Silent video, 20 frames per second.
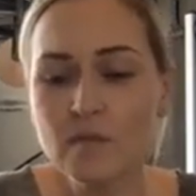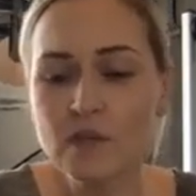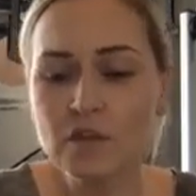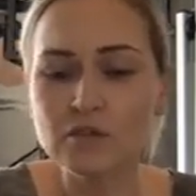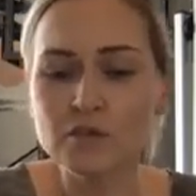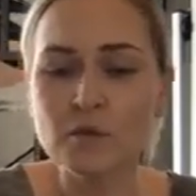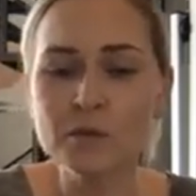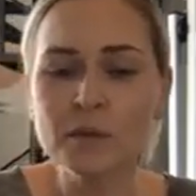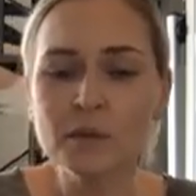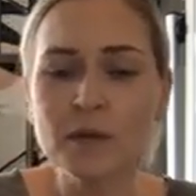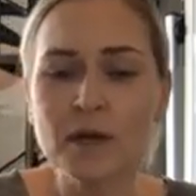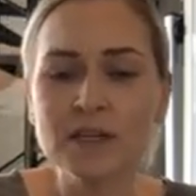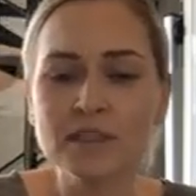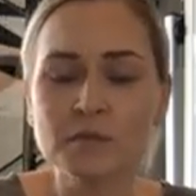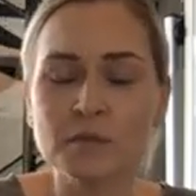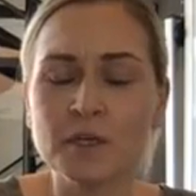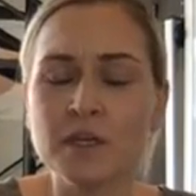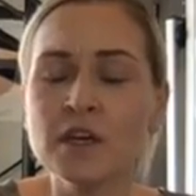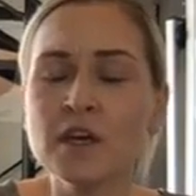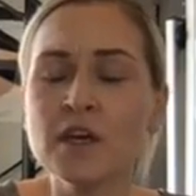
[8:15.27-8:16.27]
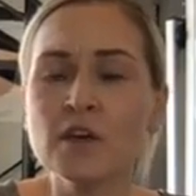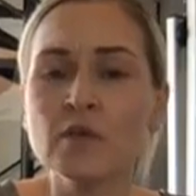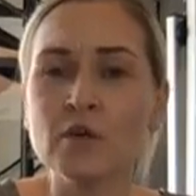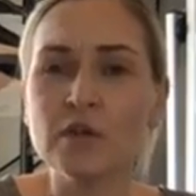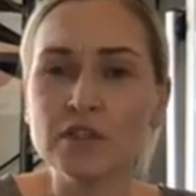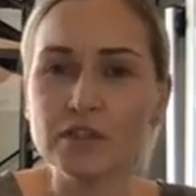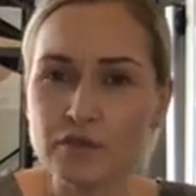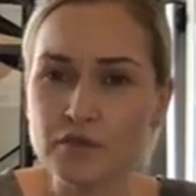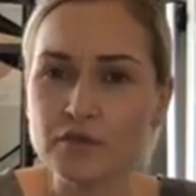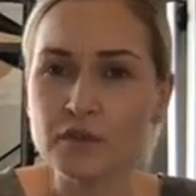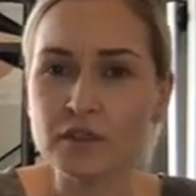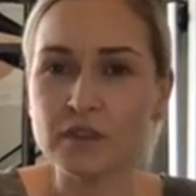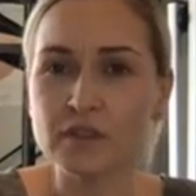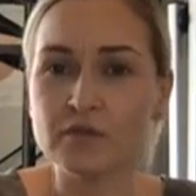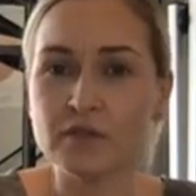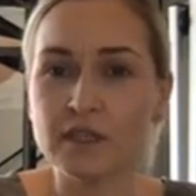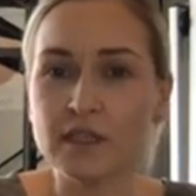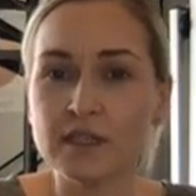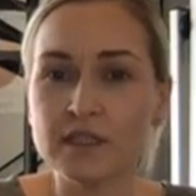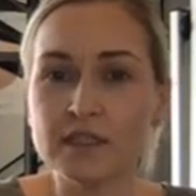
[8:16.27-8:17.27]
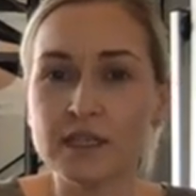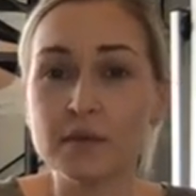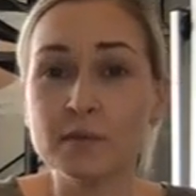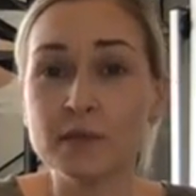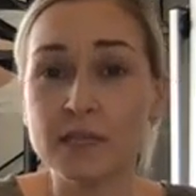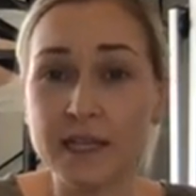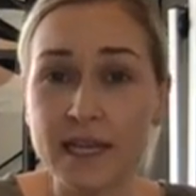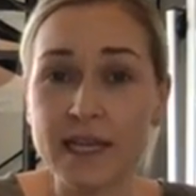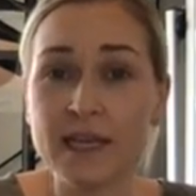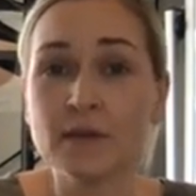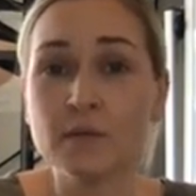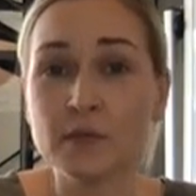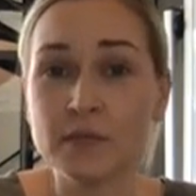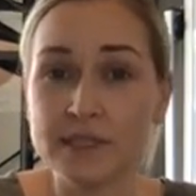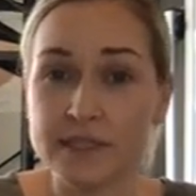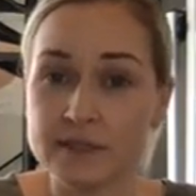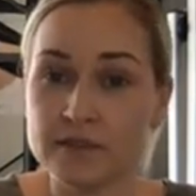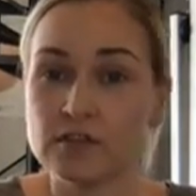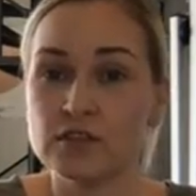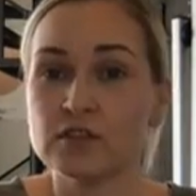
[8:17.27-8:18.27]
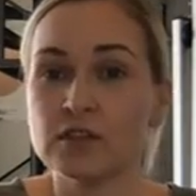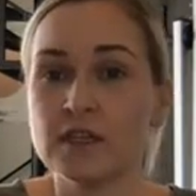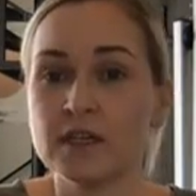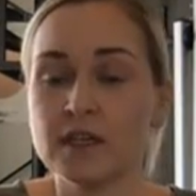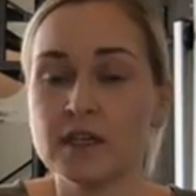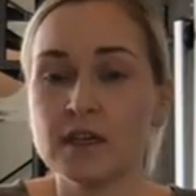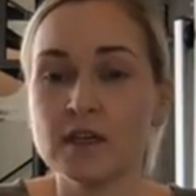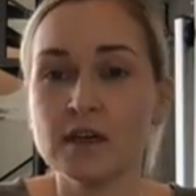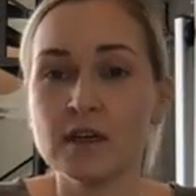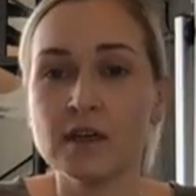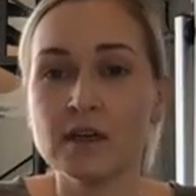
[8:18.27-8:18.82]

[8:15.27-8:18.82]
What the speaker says: So when people ask me, what do you do for a living? I say I'm in the cannabis industry.